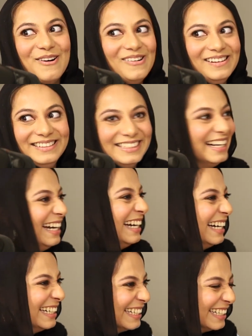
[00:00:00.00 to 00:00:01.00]
It's
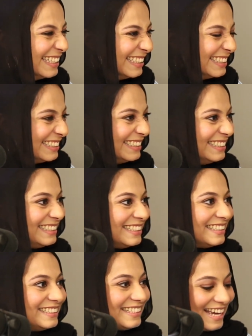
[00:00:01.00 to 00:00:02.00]
evergreen content. It's going to keep going.